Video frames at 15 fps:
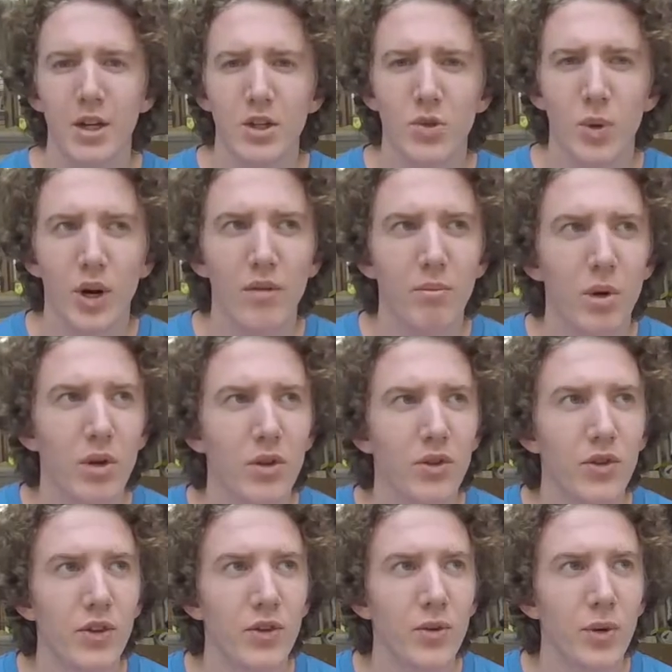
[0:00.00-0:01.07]
12
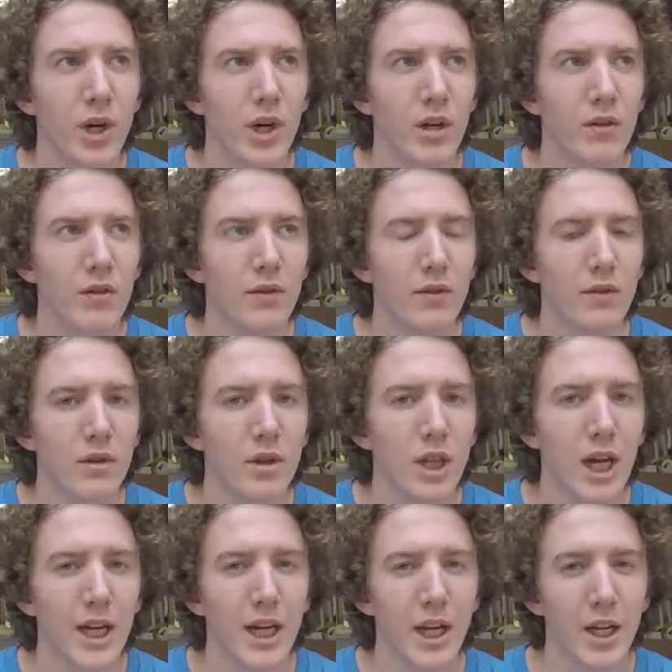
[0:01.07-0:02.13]
bolts and 12
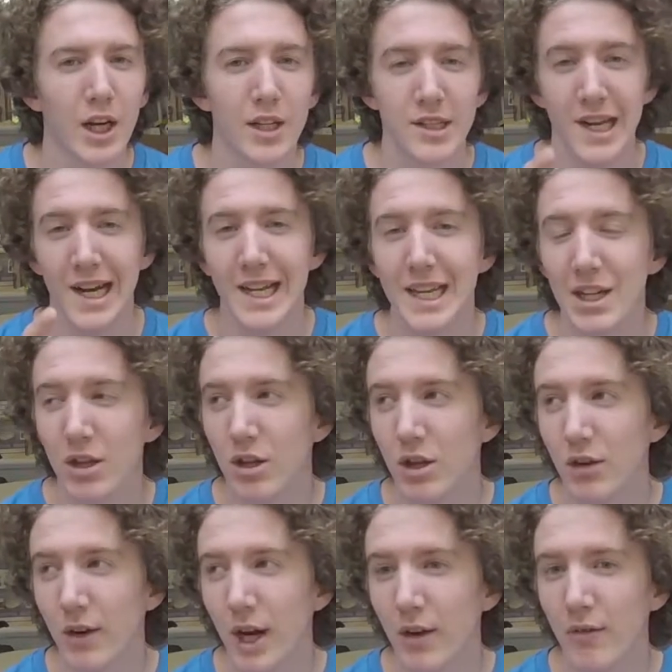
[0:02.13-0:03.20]
locking nuts. I need to look
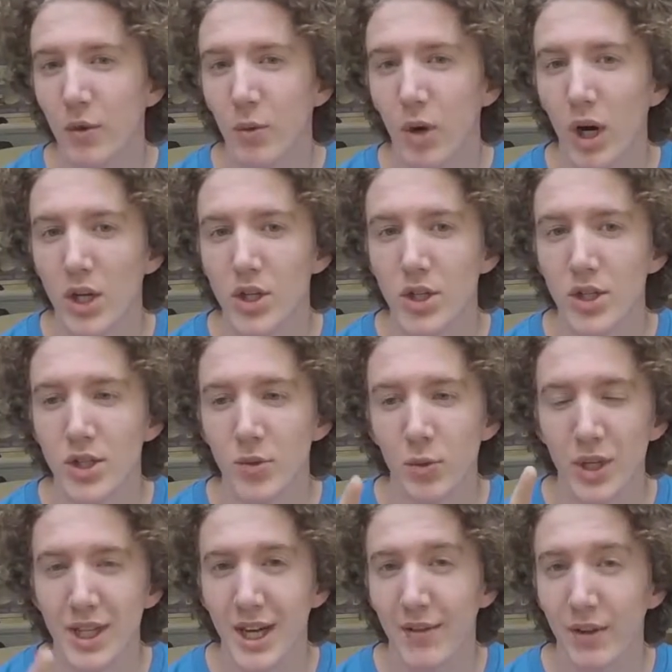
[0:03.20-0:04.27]
around for washers.
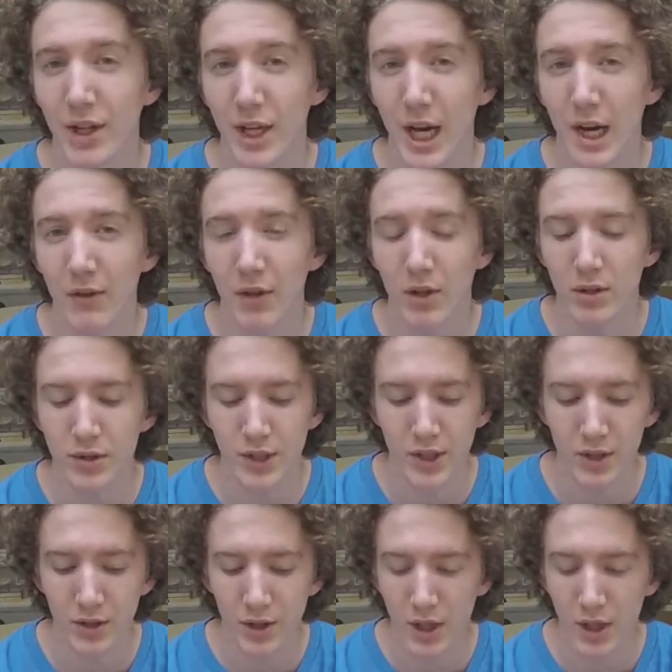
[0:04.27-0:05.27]
We definitely have those though.